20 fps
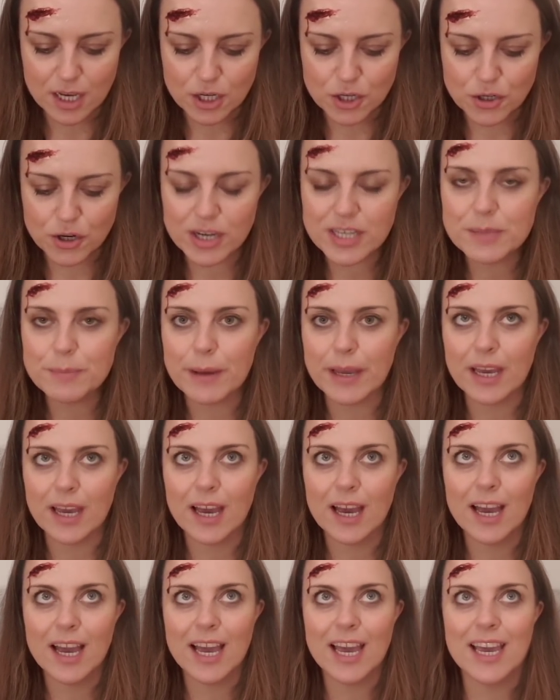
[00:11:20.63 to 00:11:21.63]
trust
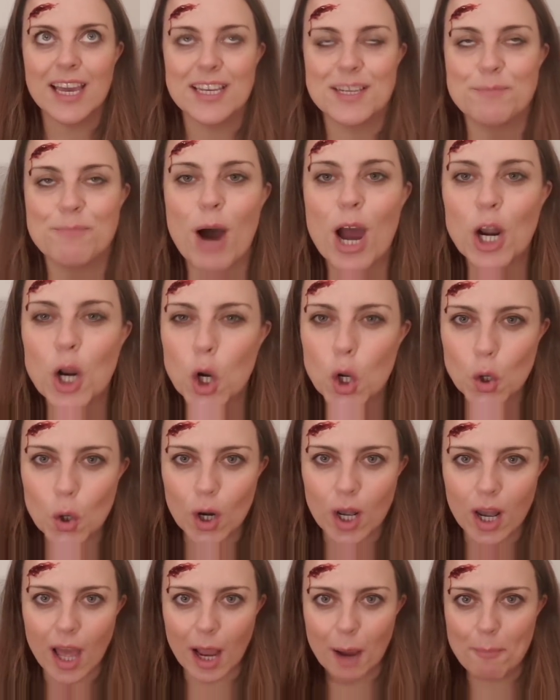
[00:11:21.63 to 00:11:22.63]
me, it might not
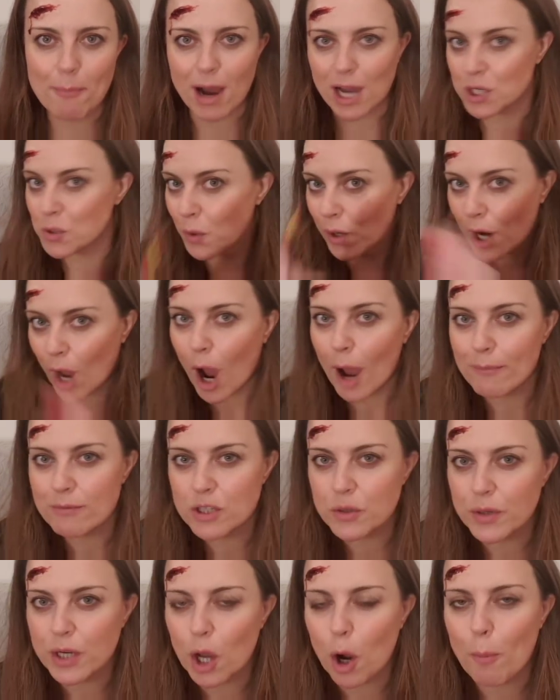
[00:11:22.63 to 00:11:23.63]
look like much when I'm
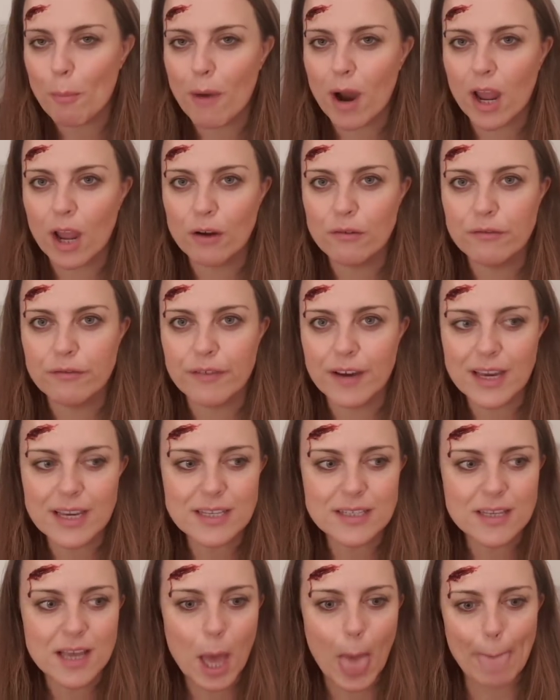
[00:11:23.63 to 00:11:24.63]
doing it on my own
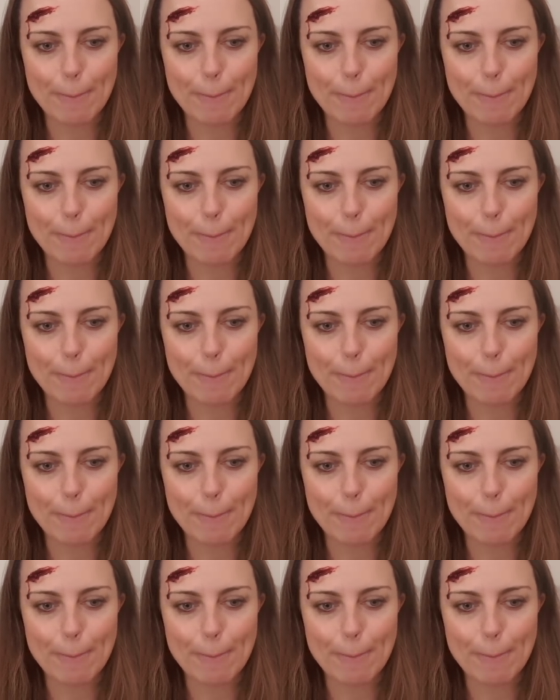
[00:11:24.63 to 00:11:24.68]
face,